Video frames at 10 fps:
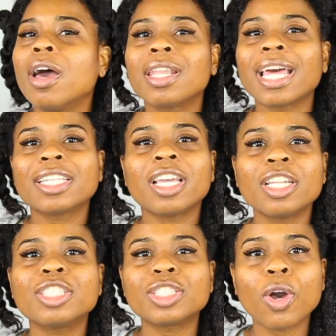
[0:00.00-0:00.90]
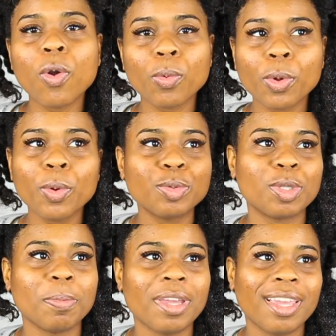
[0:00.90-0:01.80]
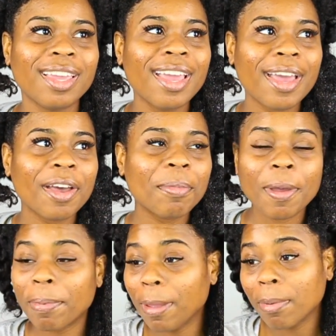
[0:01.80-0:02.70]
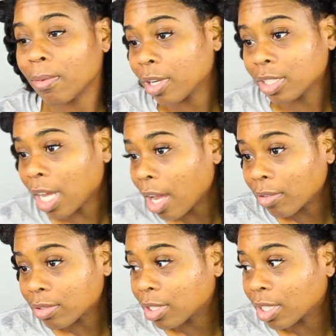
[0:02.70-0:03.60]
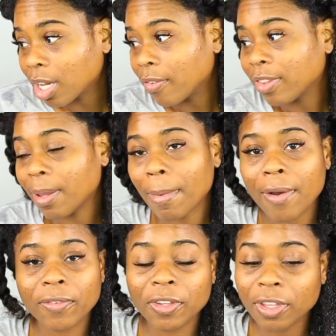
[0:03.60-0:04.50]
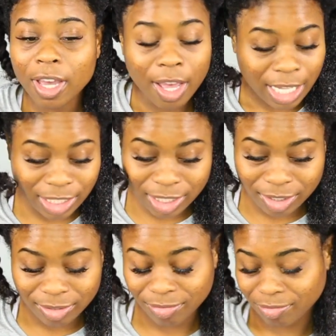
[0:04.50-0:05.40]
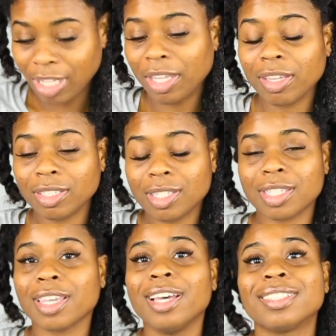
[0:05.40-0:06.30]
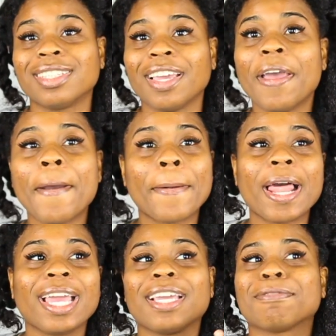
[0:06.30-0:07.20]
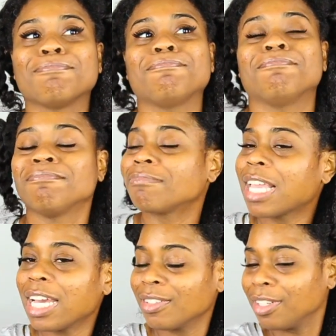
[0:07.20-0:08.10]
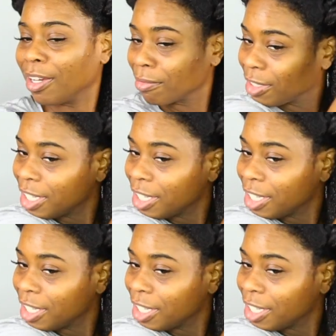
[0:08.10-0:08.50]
Like, that is so rude to me. But people weren't taught to cover their mouth when you're young. I just think it's disgusting. Like, I don't know.